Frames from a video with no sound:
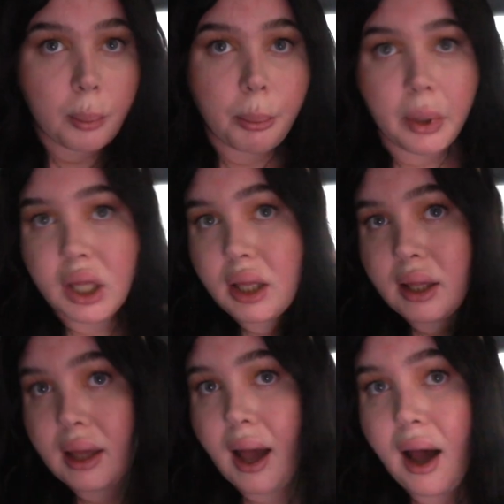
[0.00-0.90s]
But
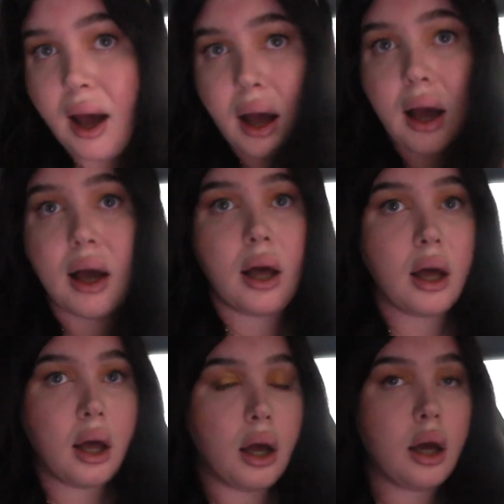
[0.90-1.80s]

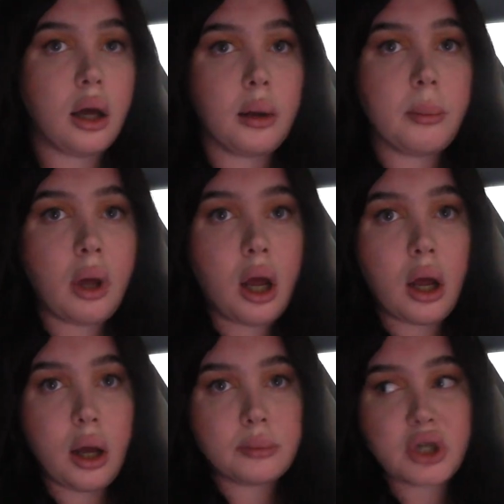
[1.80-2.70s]
yeah, I'm
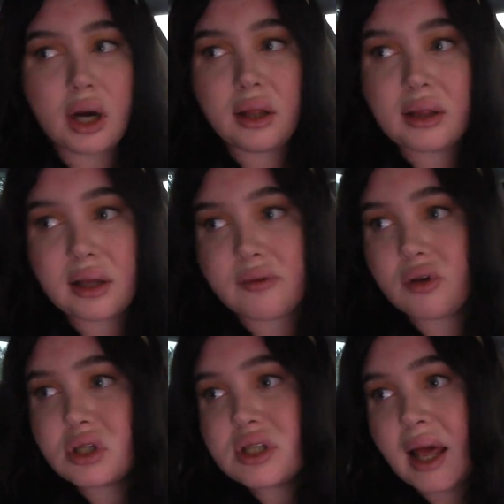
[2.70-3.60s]
trying to think if
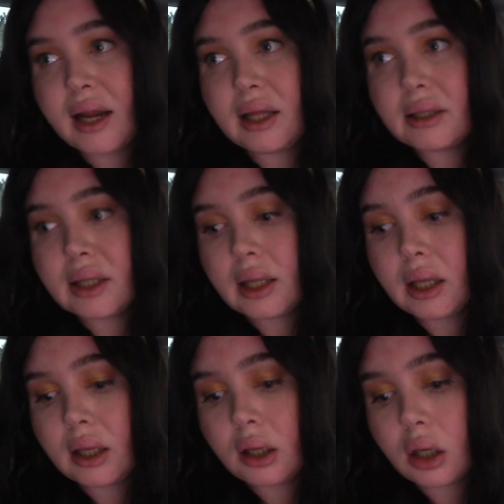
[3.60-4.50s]
there's
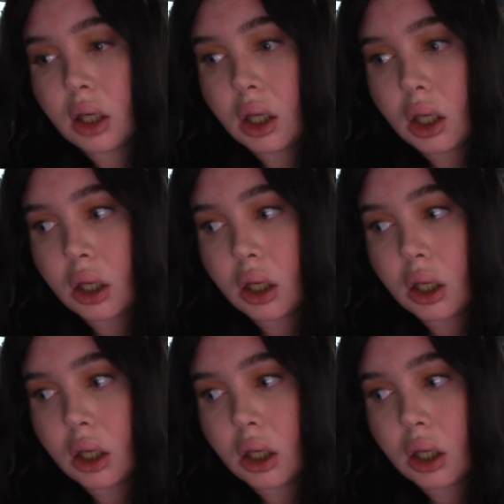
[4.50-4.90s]
anything